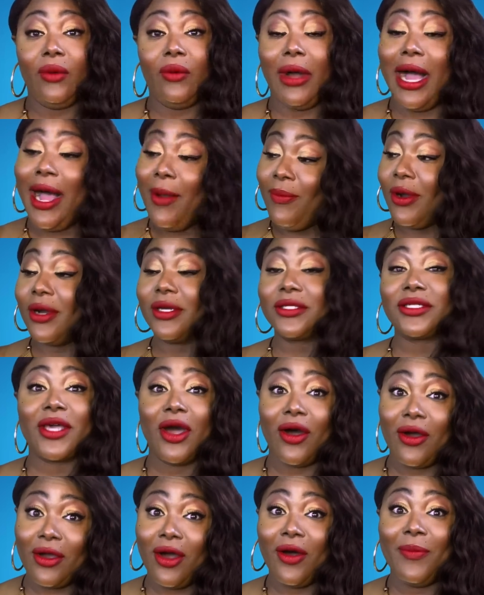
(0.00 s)
also
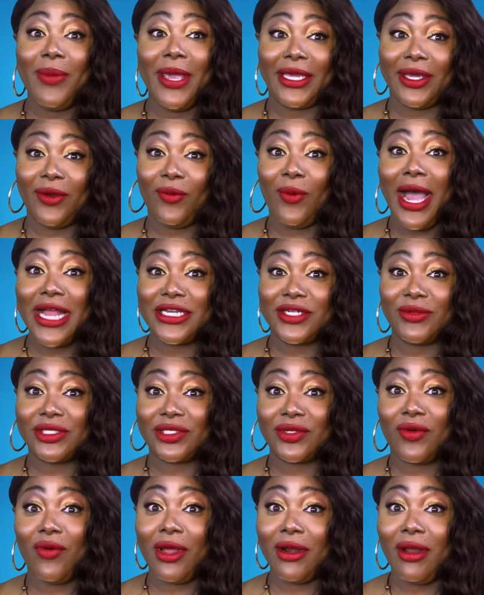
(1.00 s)
going to go back and watch
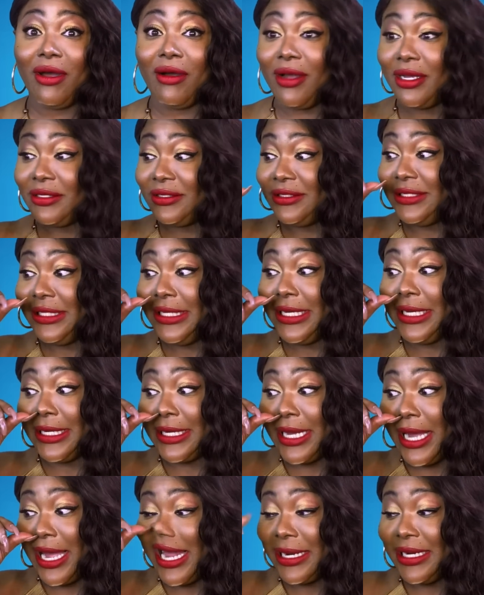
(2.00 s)
what's going on. Dear
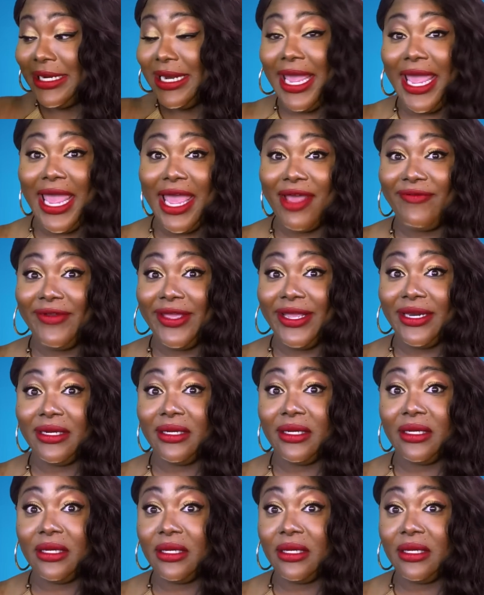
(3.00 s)
God in heaven.